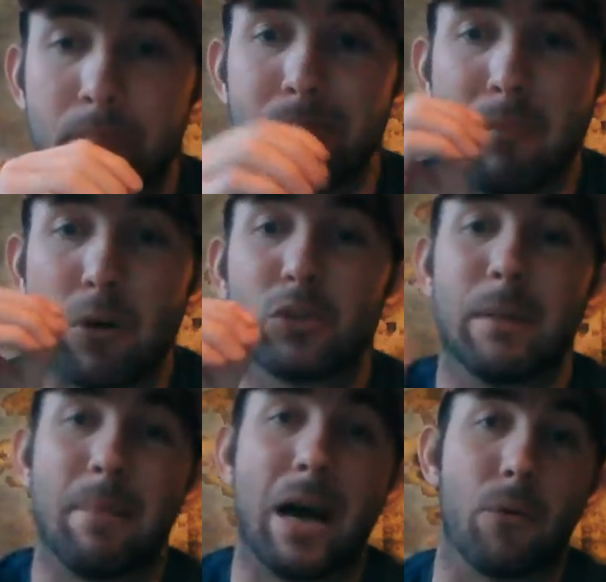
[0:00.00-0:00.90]
mostly
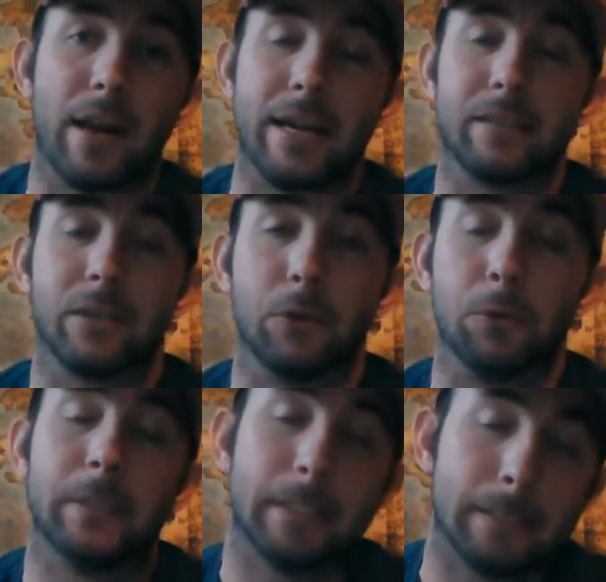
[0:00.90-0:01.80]
about, right?
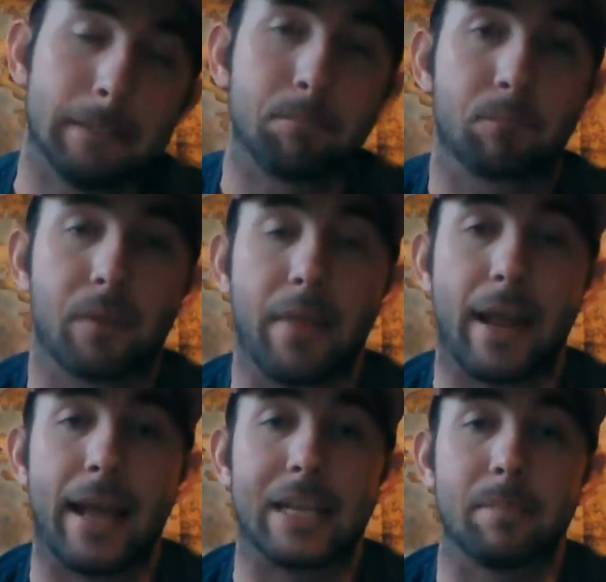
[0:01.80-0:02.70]
So in
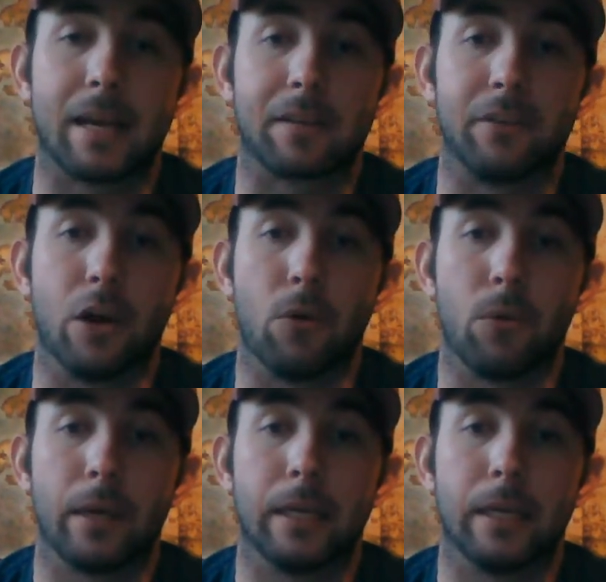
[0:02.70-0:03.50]
that aspect, you'll